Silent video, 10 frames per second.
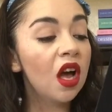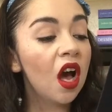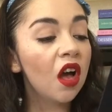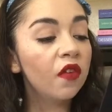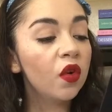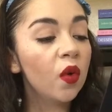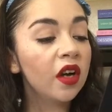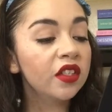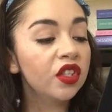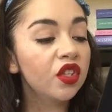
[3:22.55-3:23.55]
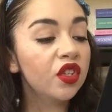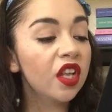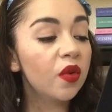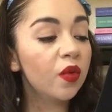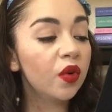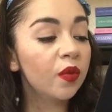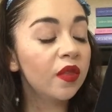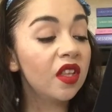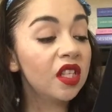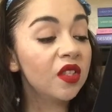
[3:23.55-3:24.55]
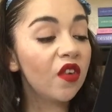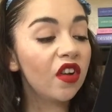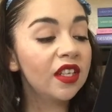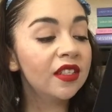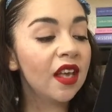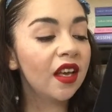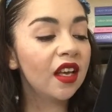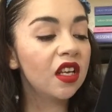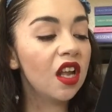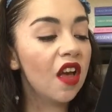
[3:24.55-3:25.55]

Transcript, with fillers: How if you walked into the room this very second,